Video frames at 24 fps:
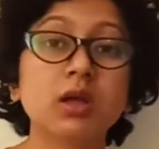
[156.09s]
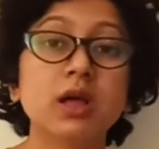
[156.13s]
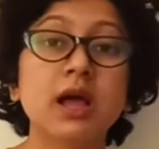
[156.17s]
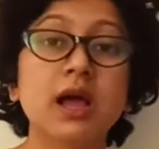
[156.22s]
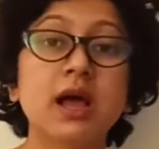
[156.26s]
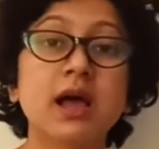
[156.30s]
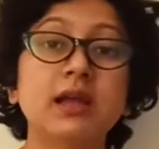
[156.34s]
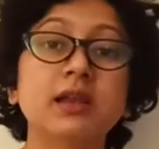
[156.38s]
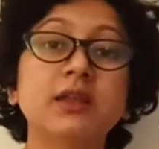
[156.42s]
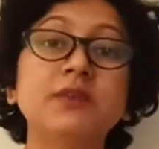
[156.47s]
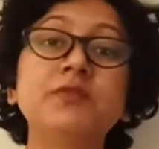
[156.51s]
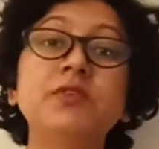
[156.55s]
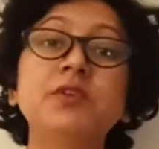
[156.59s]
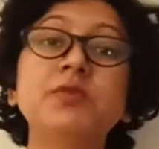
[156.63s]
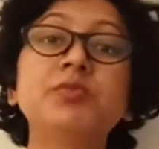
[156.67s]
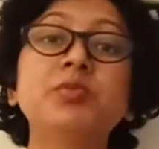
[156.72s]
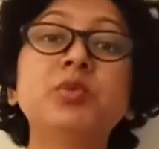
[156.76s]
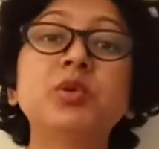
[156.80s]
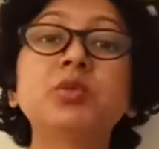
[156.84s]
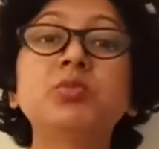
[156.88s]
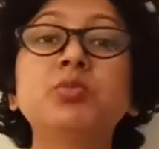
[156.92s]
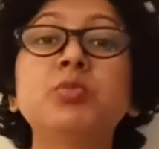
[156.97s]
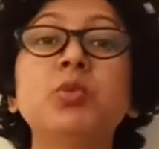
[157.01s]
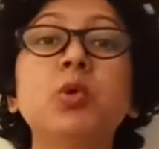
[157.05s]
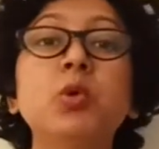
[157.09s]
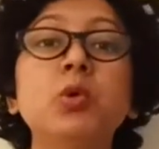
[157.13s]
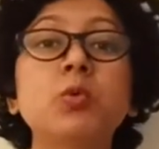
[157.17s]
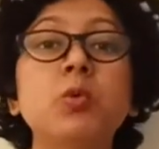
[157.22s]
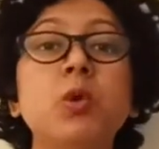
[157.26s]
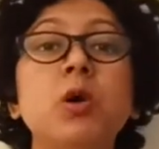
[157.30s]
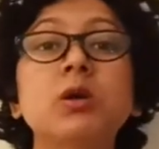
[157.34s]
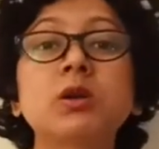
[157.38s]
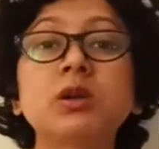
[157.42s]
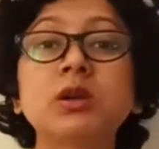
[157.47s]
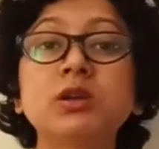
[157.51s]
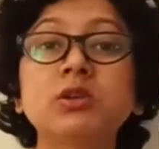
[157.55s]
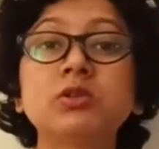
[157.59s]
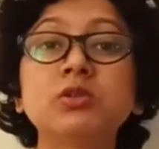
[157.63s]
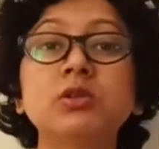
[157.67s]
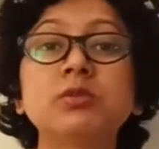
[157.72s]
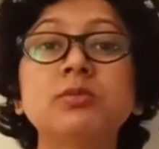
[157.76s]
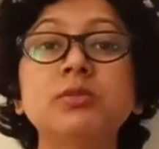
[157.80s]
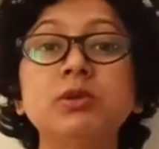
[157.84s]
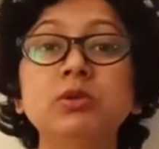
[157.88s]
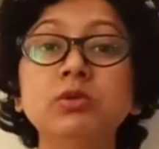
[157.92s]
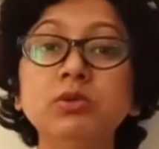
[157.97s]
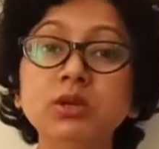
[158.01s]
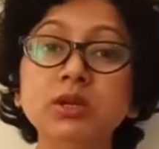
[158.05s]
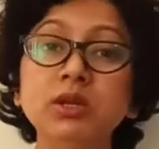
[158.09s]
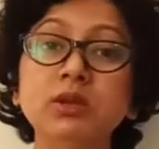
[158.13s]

And if we put more water into the balloon,